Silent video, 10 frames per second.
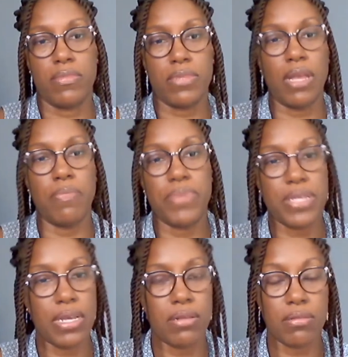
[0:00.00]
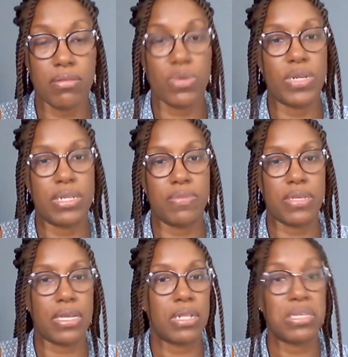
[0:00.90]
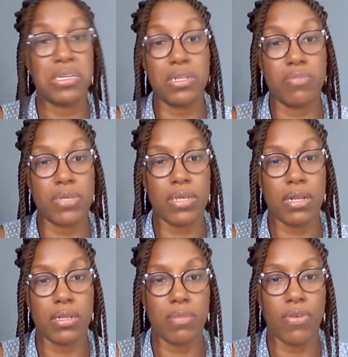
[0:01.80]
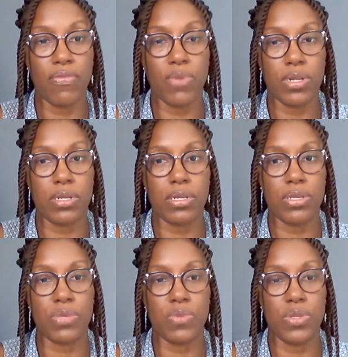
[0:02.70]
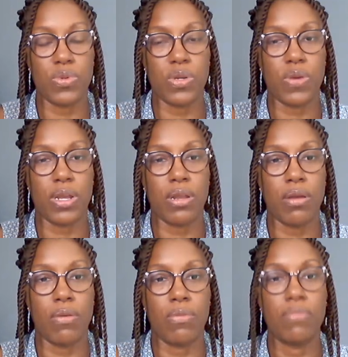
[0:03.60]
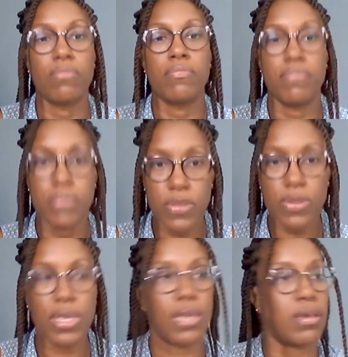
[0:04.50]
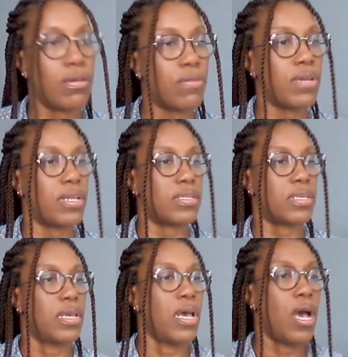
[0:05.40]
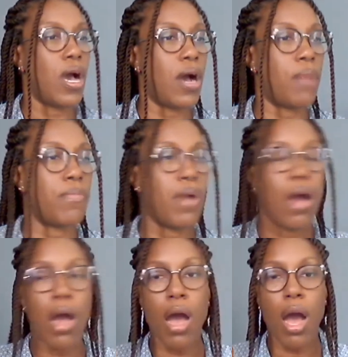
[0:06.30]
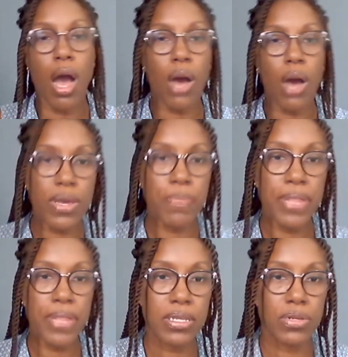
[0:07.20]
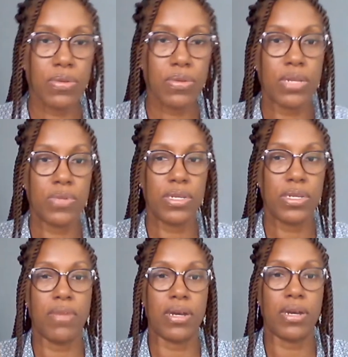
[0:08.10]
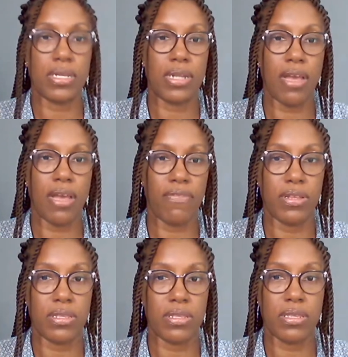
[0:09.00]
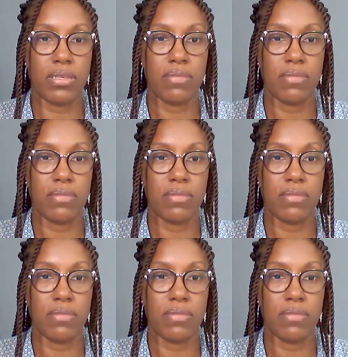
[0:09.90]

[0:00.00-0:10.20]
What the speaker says: 10%, 20%, 30% above what it is we're doing right now. Okay, great. Um, how you plan to do that with your marketing efforts?